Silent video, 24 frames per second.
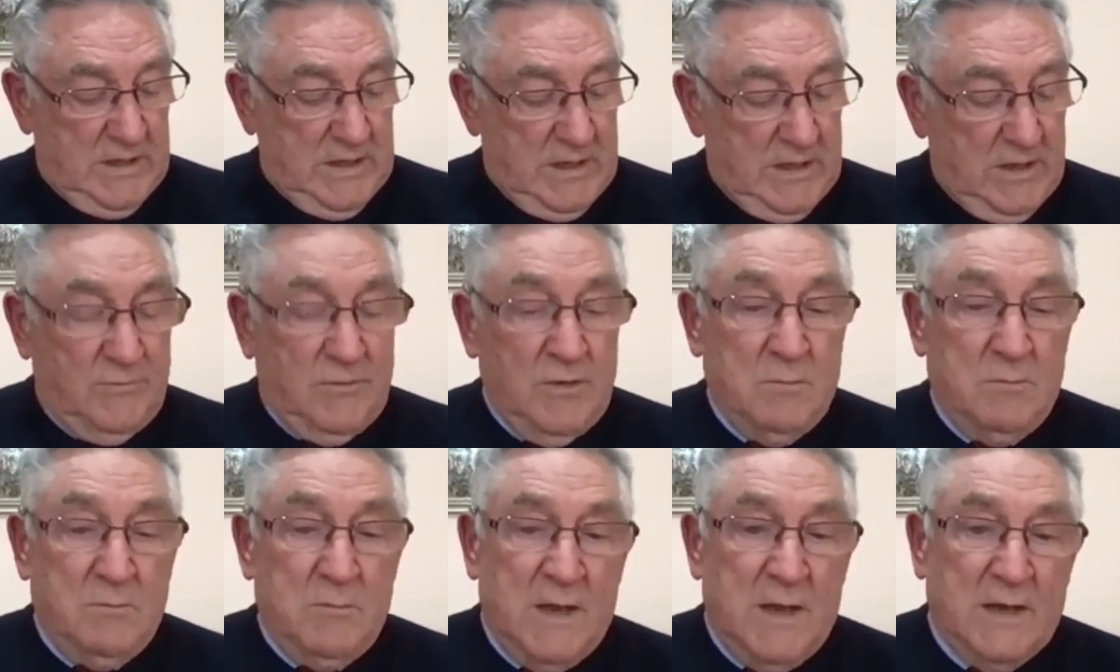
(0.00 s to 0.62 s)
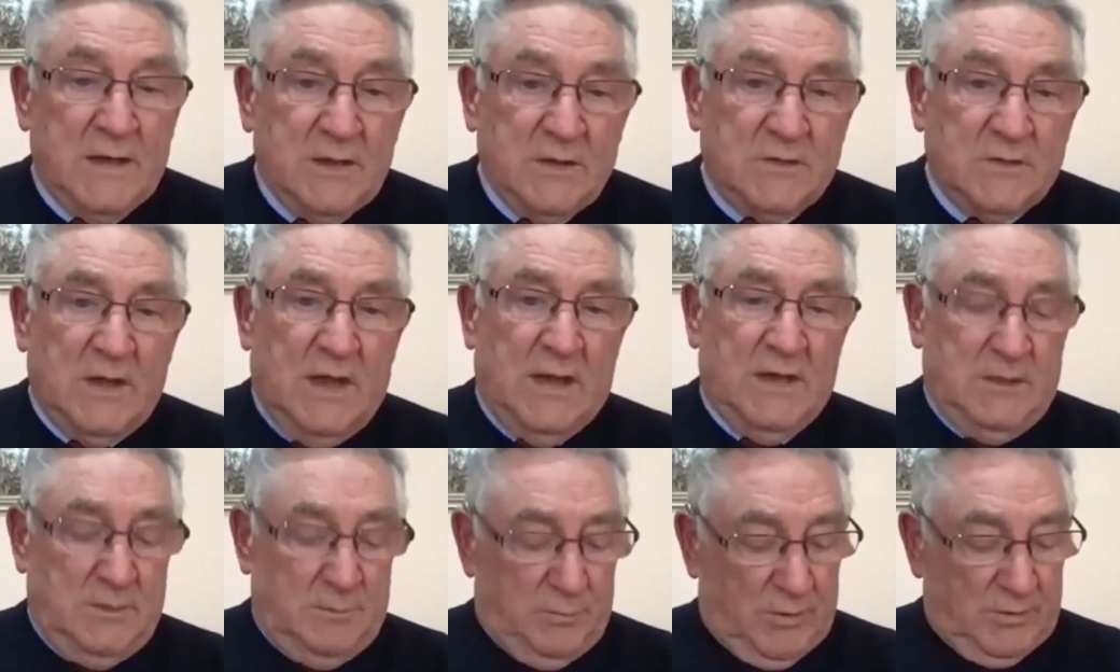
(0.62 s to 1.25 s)
If you
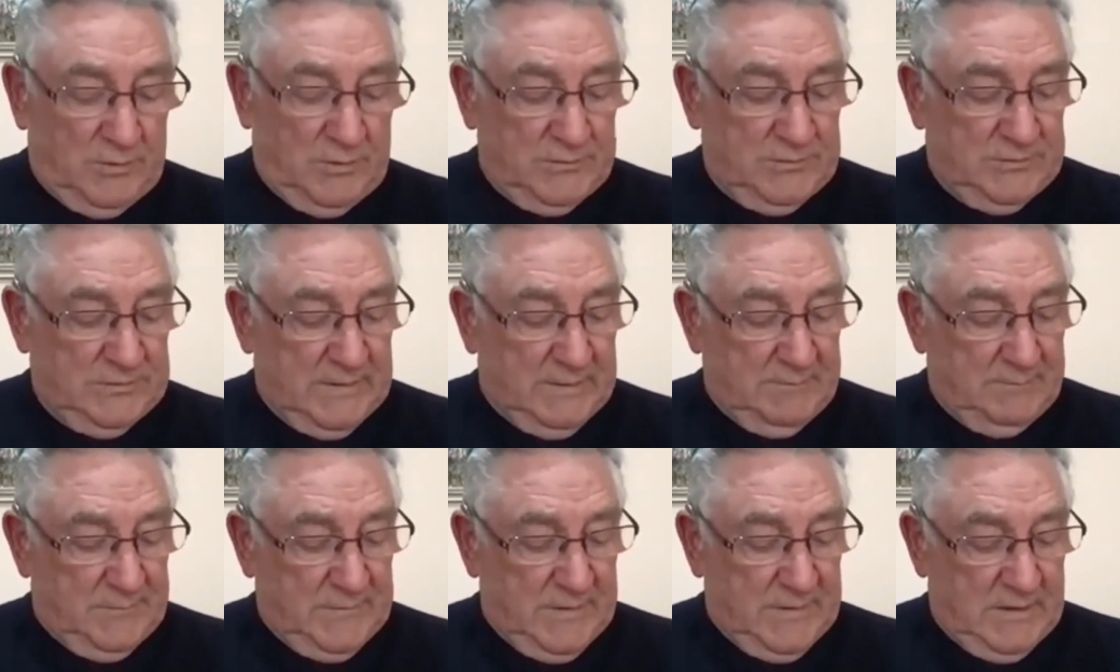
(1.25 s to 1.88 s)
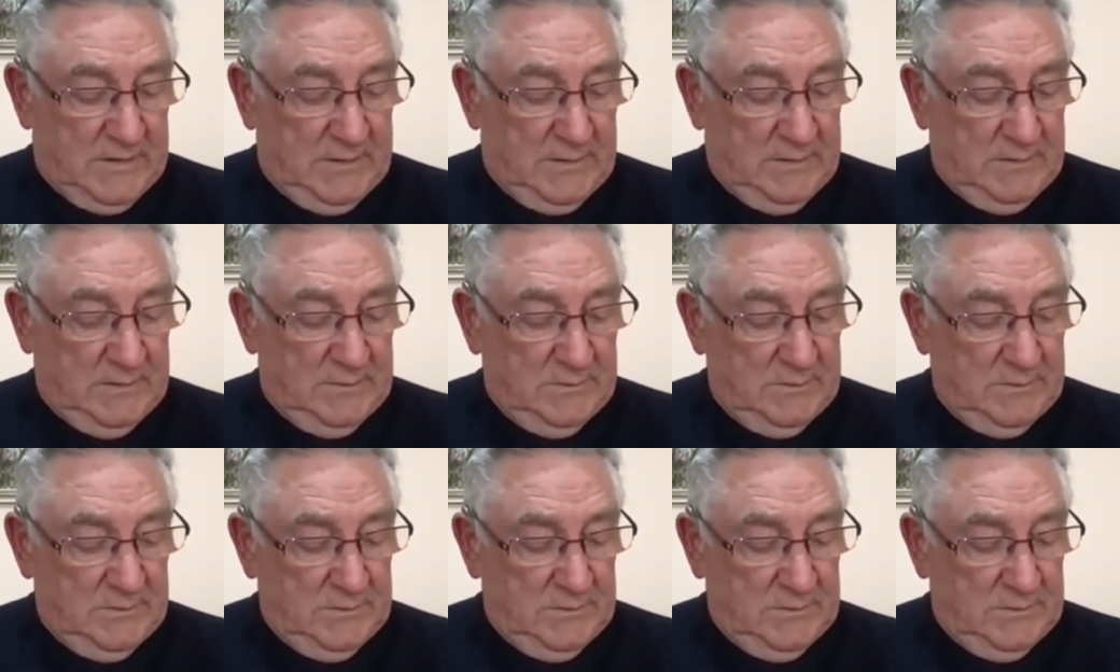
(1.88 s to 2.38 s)
meditate upon something,